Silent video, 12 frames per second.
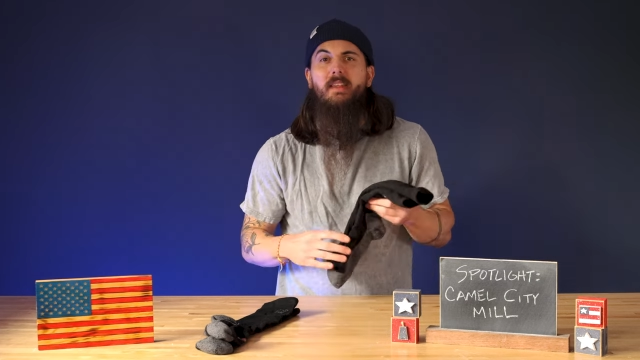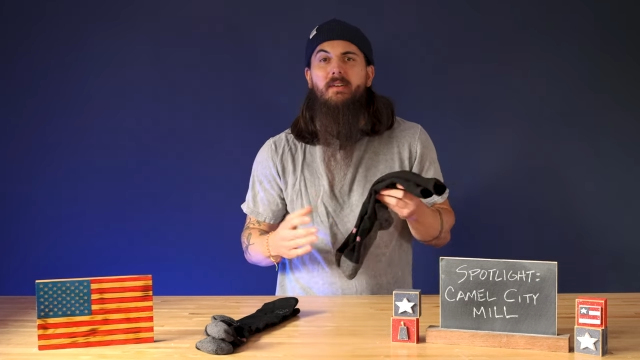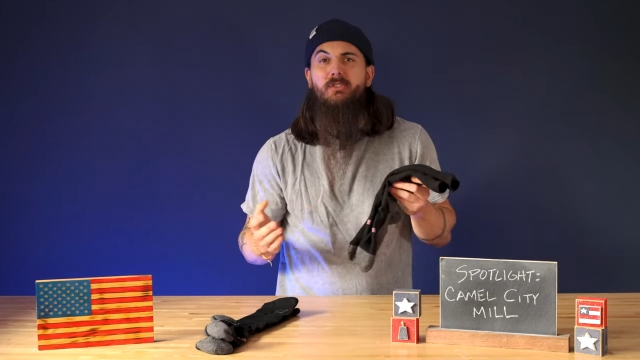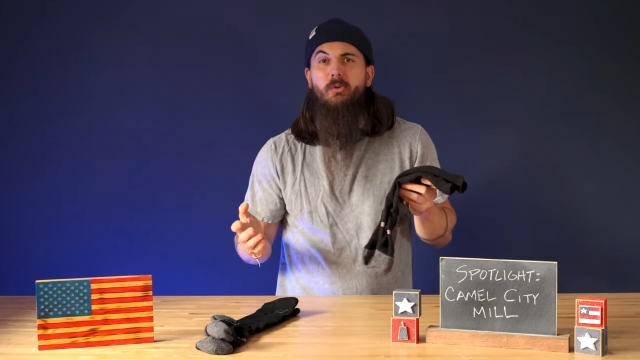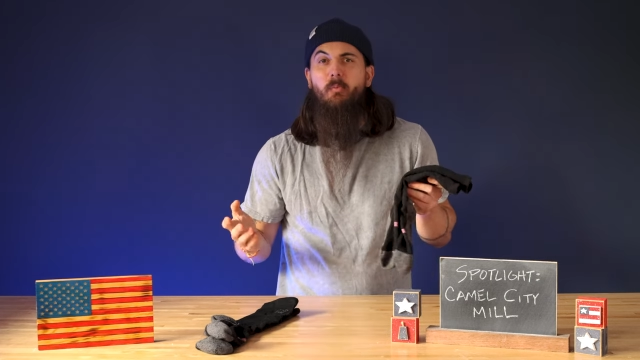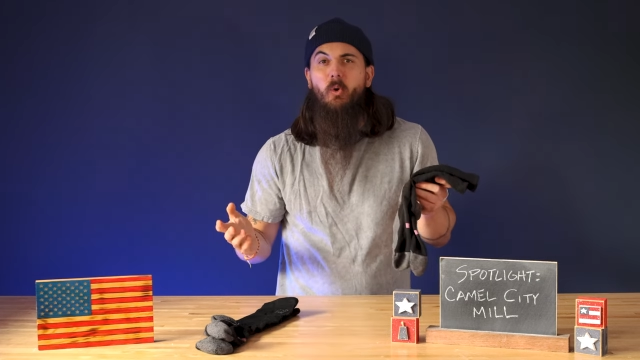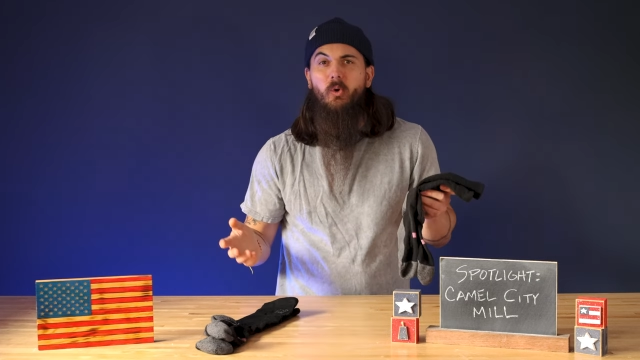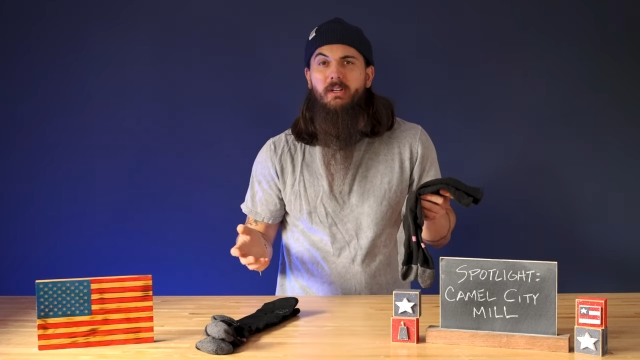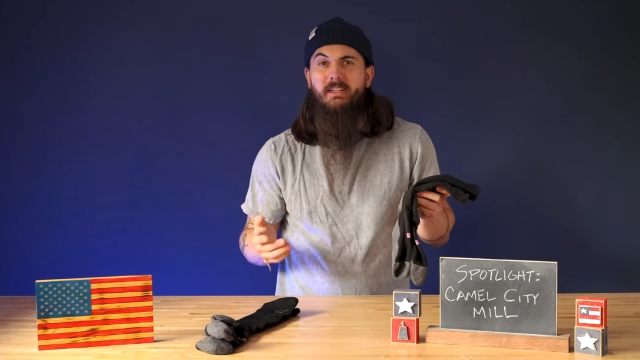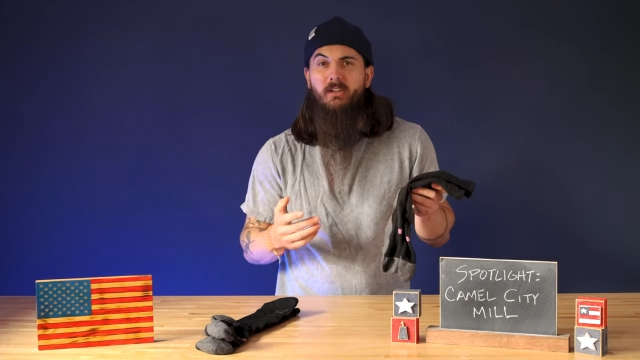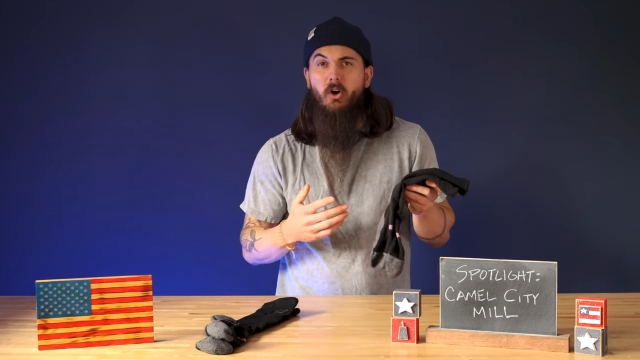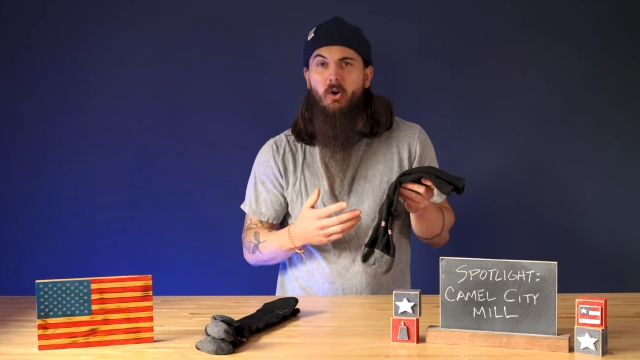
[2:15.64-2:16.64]
They have support
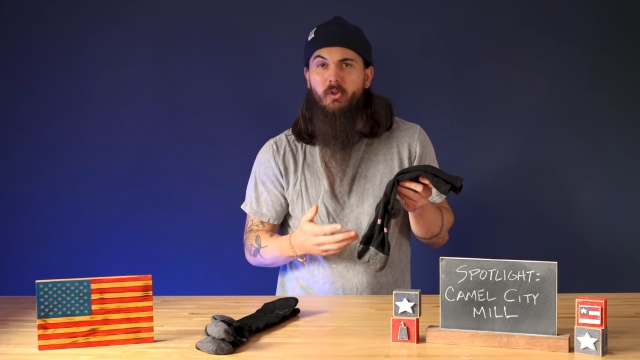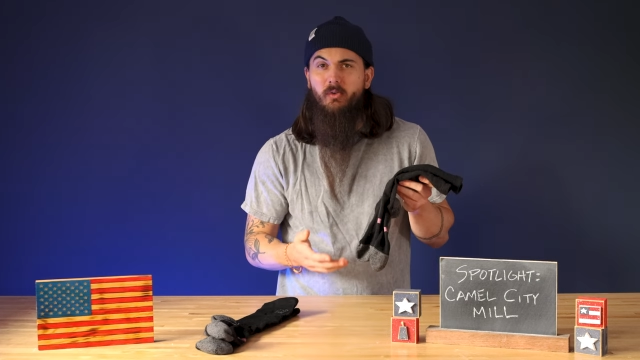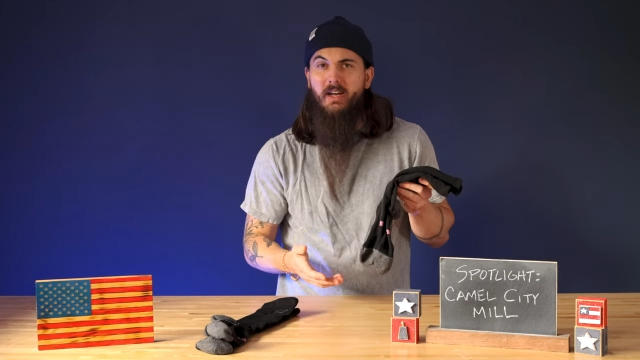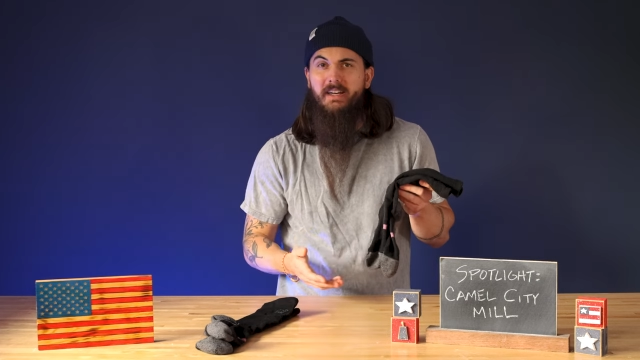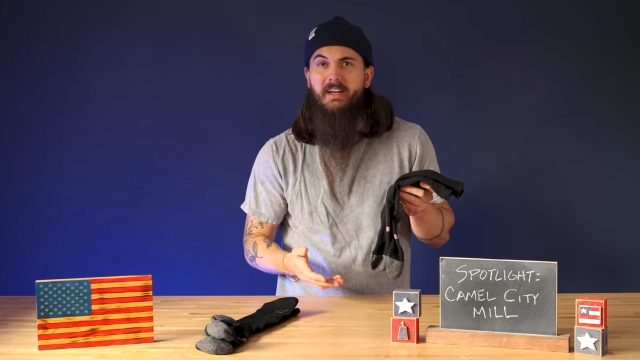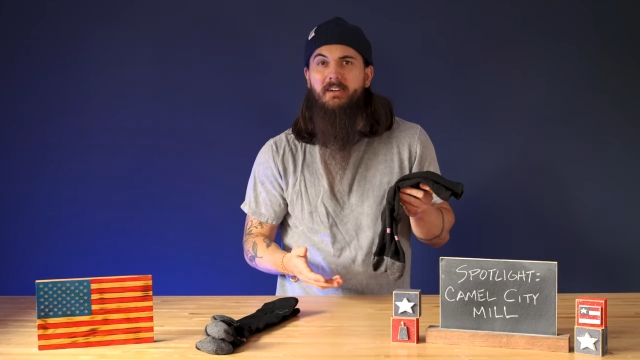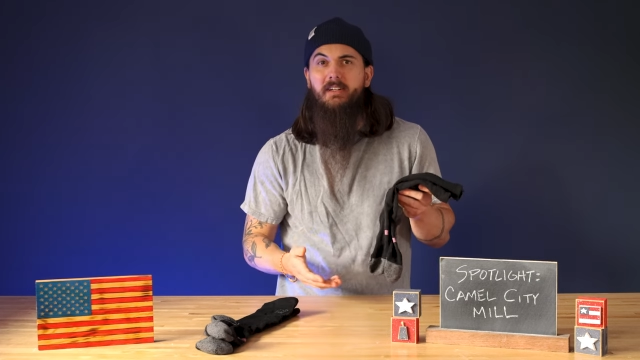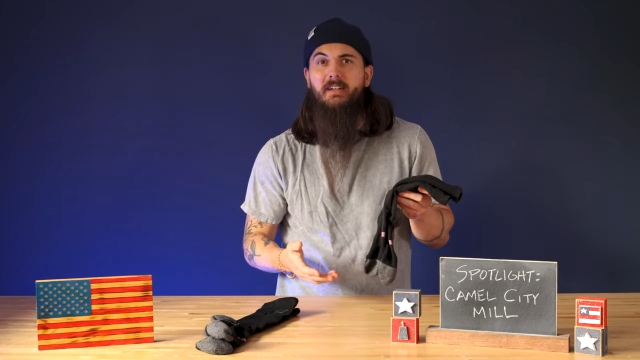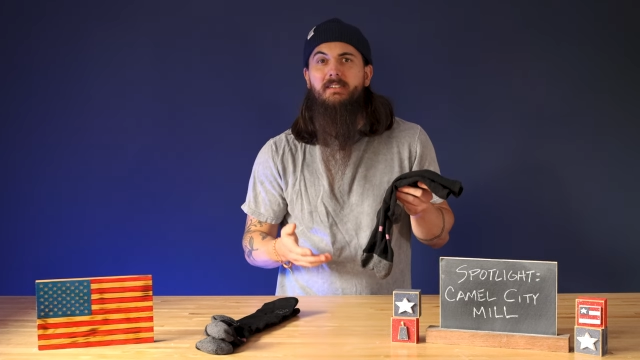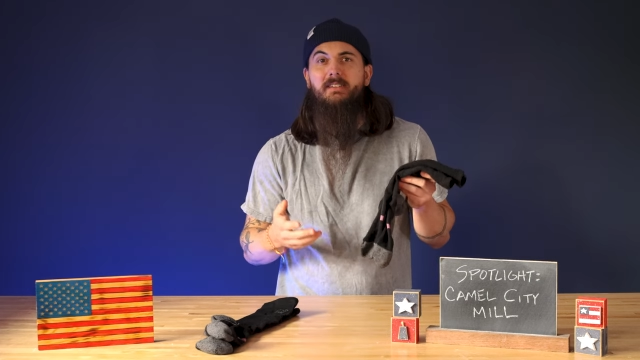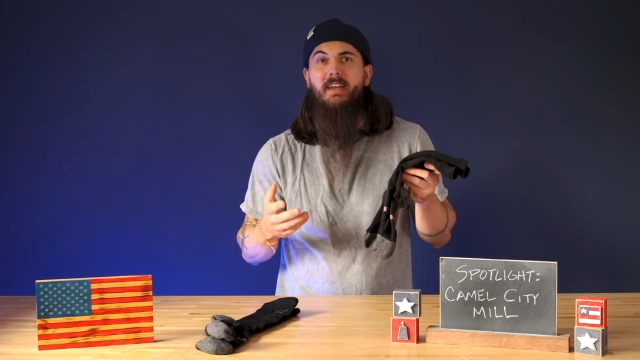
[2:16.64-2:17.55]
in all the right areas,